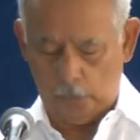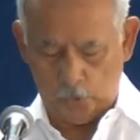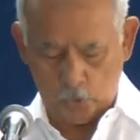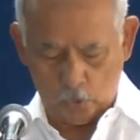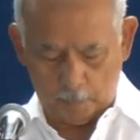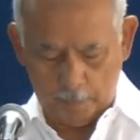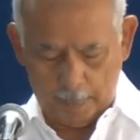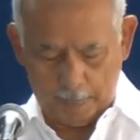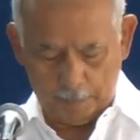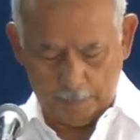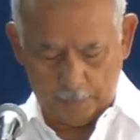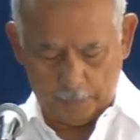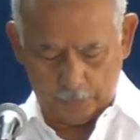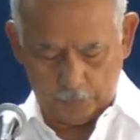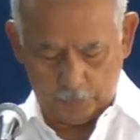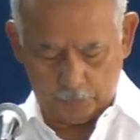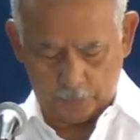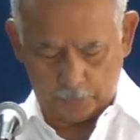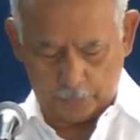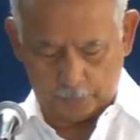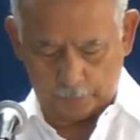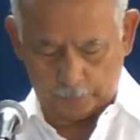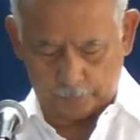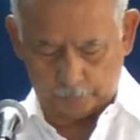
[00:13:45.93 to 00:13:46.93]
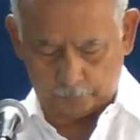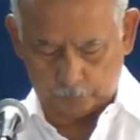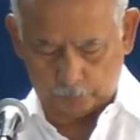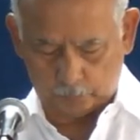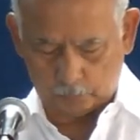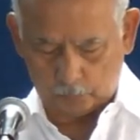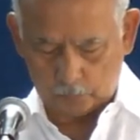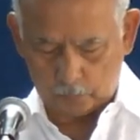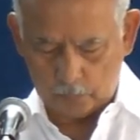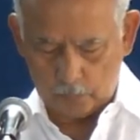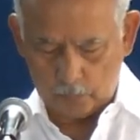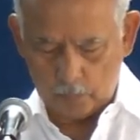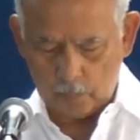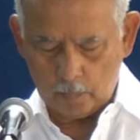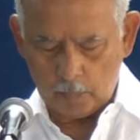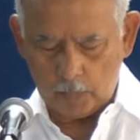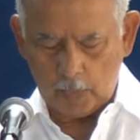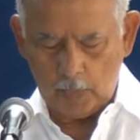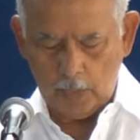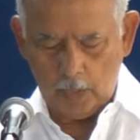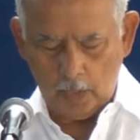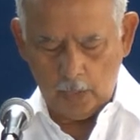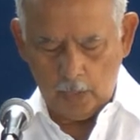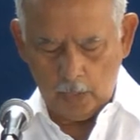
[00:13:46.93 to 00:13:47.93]
members.
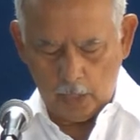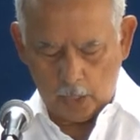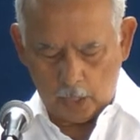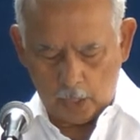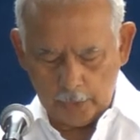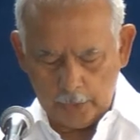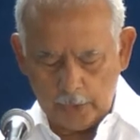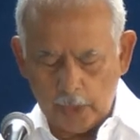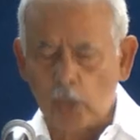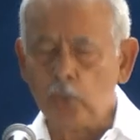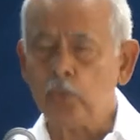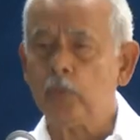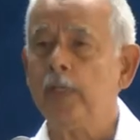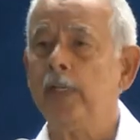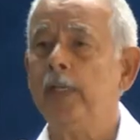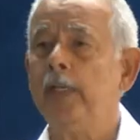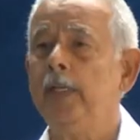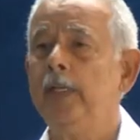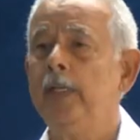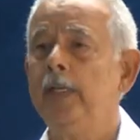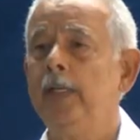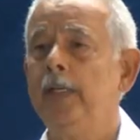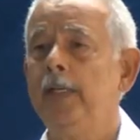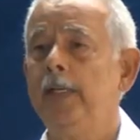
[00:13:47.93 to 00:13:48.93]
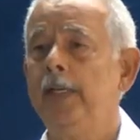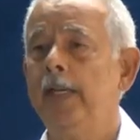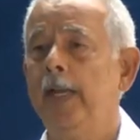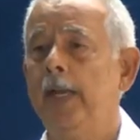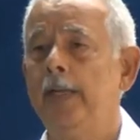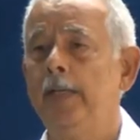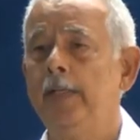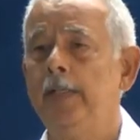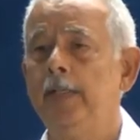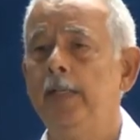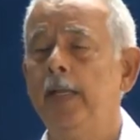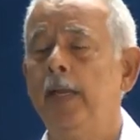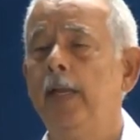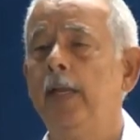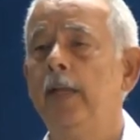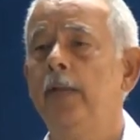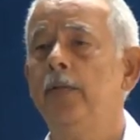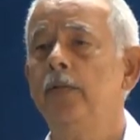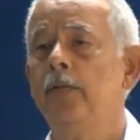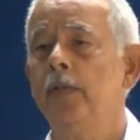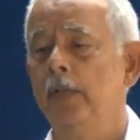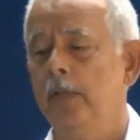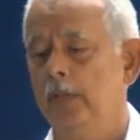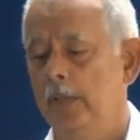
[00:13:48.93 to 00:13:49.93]
Undoubtedly, the EITI
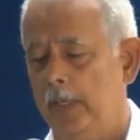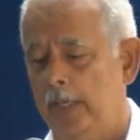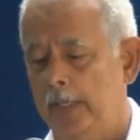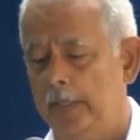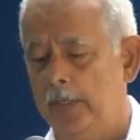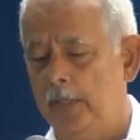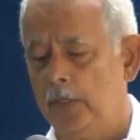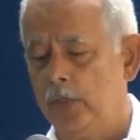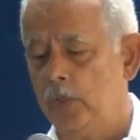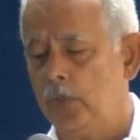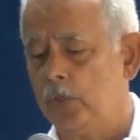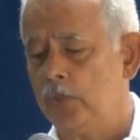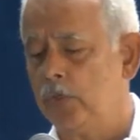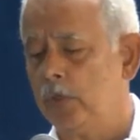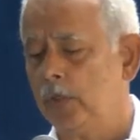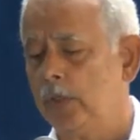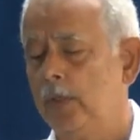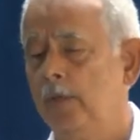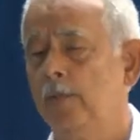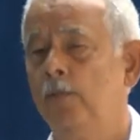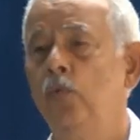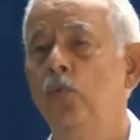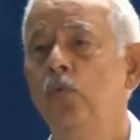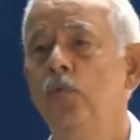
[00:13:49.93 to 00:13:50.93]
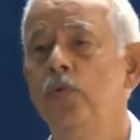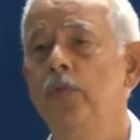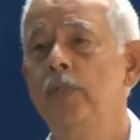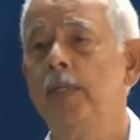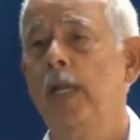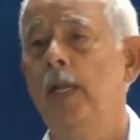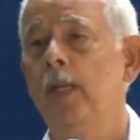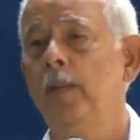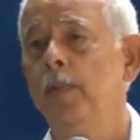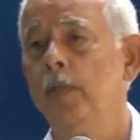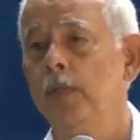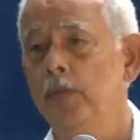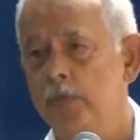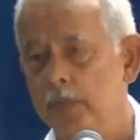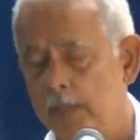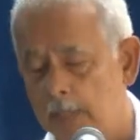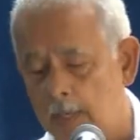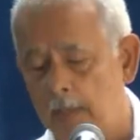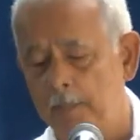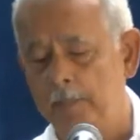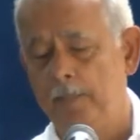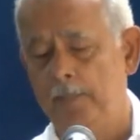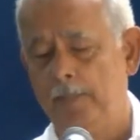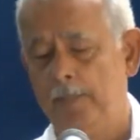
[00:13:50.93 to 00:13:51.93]
is an initiative whose time has
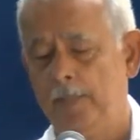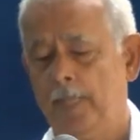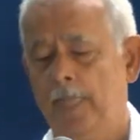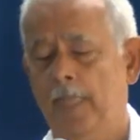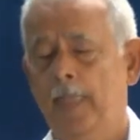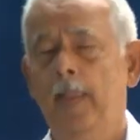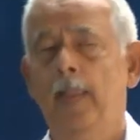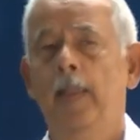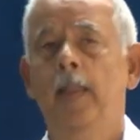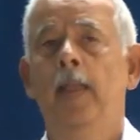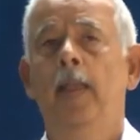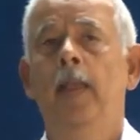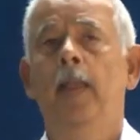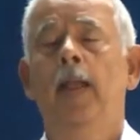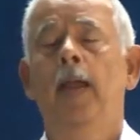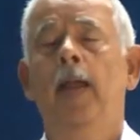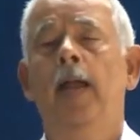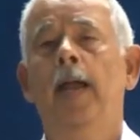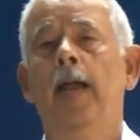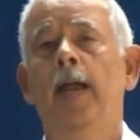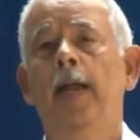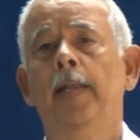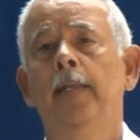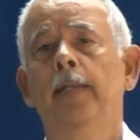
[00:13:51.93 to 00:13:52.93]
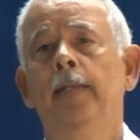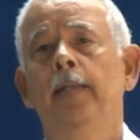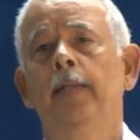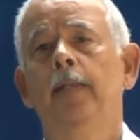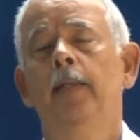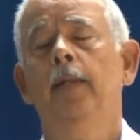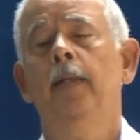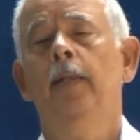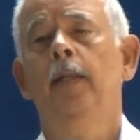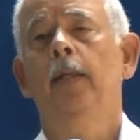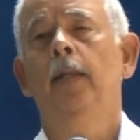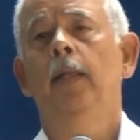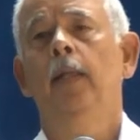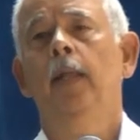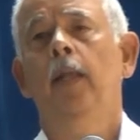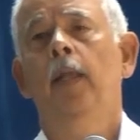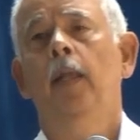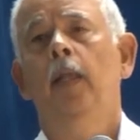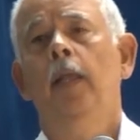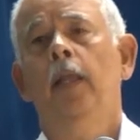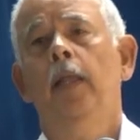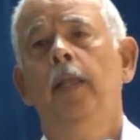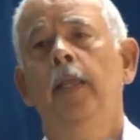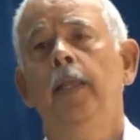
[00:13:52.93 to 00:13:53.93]
come, and
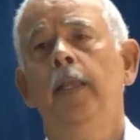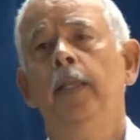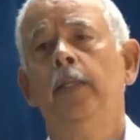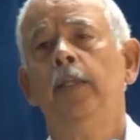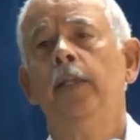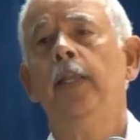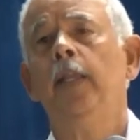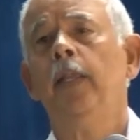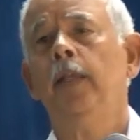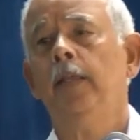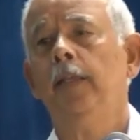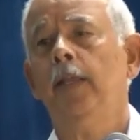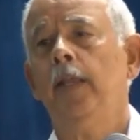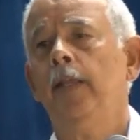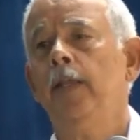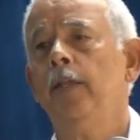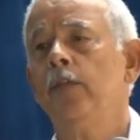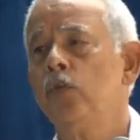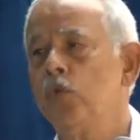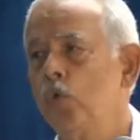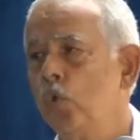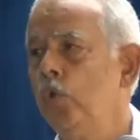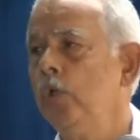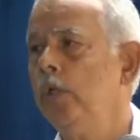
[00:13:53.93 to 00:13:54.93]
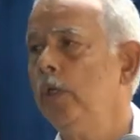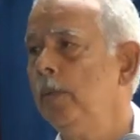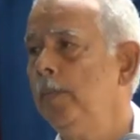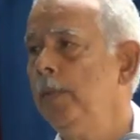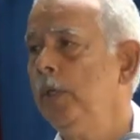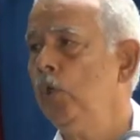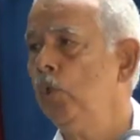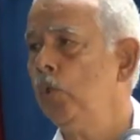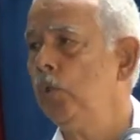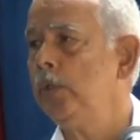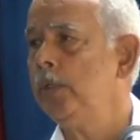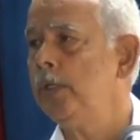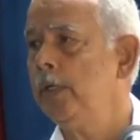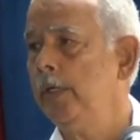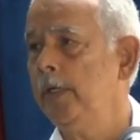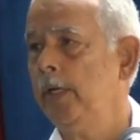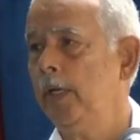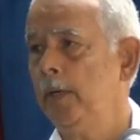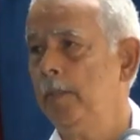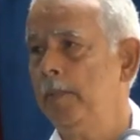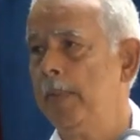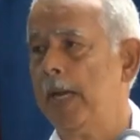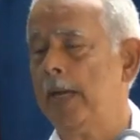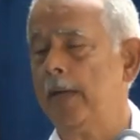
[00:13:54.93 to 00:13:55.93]
there is going to be no
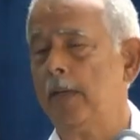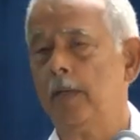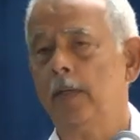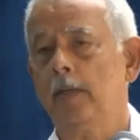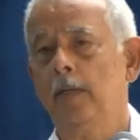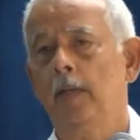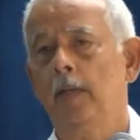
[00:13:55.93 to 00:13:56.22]
turning back.